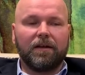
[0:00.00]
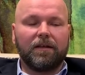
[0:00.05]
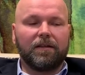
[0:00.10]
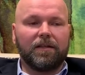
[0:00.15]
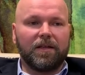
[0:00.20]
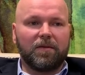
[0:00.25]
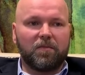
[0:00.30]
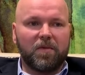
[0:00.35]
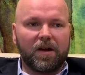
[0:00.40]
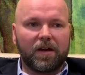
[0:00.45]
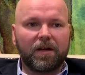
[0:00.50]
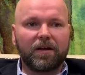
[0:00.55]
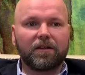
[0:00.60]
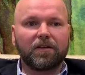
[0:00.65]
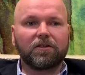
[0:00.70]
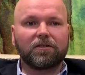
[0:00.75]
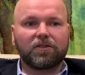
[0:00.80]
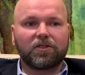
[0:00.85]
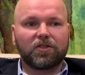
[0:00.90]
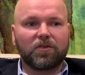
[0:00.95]
The American
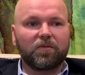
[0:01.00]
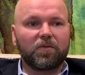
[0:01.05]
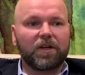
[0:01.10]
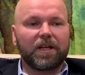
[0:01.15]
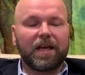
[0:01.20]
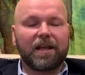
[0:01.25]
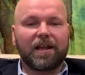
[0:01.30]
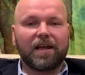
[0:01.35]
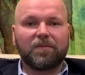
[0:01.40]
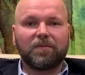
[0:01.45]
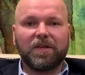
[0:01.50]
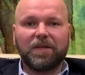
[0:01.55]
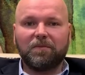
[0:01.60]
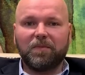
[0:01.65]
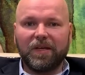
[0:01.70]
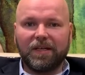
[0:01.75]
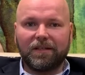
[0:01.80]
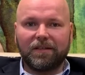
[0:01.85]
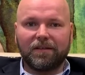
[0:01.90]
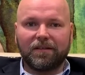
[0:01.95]
consumer cannot be
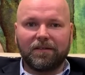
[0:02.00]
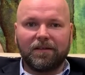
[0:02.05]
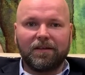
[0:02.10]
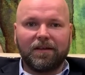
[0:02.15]
beaten.